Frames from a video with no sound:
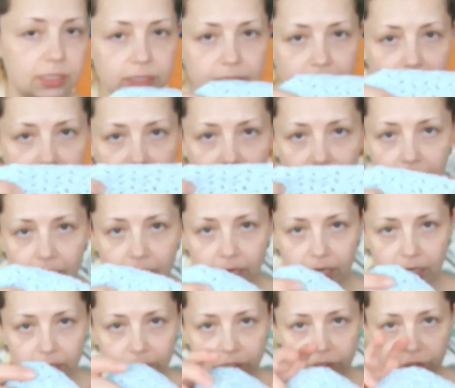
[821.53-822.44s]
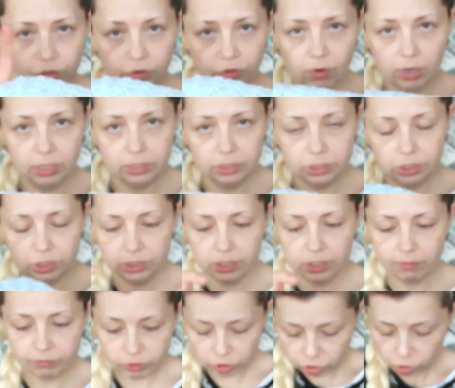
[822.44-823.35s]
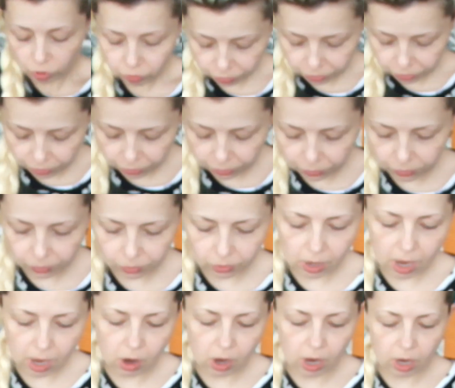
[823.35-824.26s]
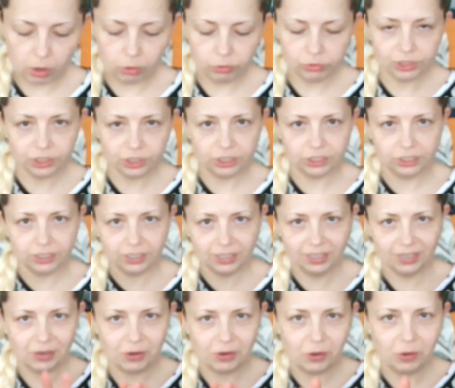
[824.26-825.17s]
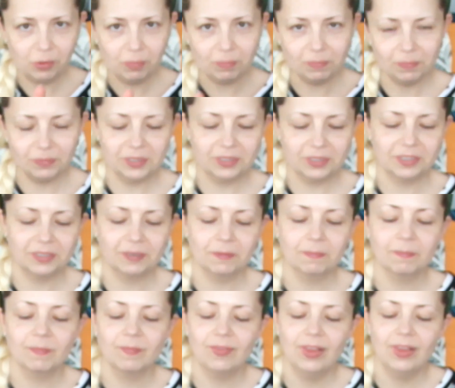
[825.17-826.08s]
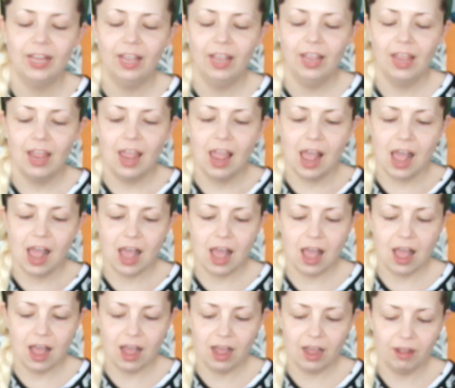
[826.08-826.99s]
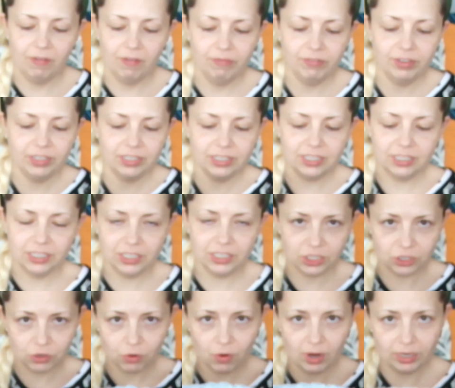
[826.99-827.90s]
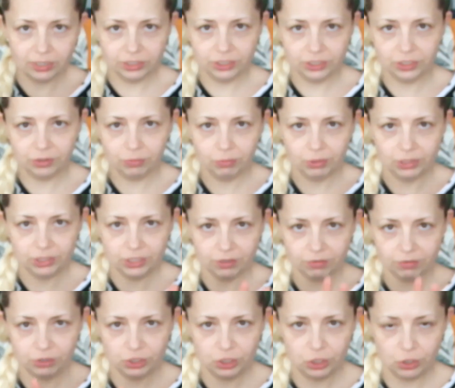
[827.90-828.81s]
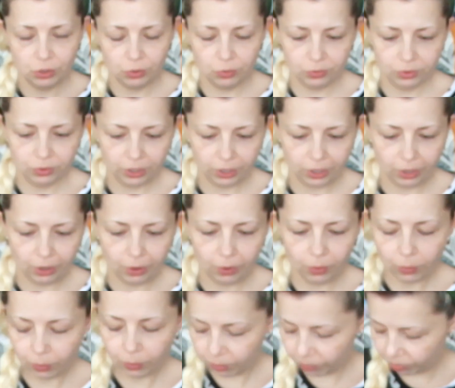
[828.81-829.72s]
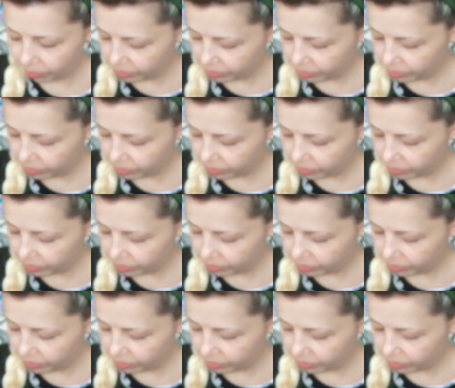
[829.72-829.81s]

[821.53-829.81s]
the scrunchies I've shown you. Ouch, oops. This is a scrunchie which I've shown you